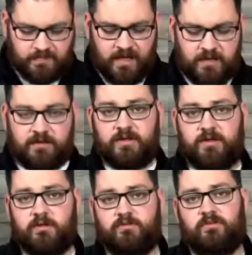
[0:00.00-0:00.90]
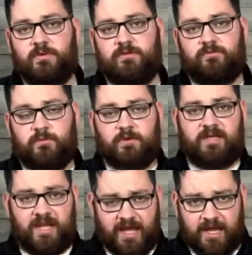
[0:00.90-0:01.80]
And the Q2N
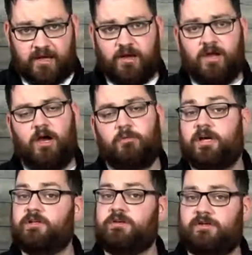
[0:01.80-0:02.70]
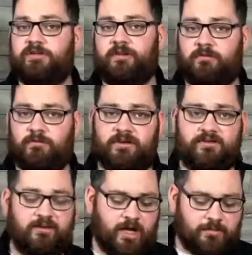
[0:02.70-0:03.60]
4K, we actually recently
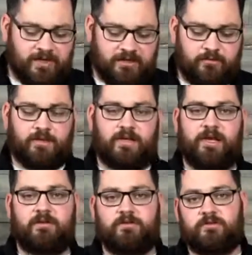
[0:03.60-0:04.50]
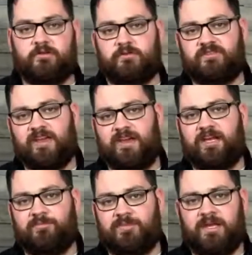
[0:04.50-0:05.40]
released an update to allow you to do
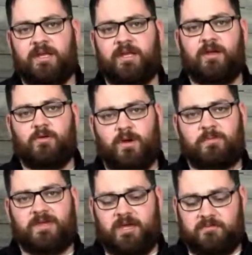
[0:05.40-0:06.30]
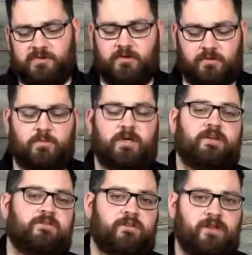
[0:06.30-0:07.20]
1080p webcam mode when
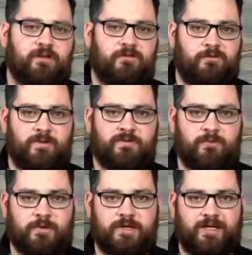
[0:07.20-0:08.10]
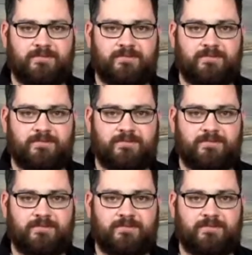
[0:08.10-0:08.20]
using the Q2N 4K.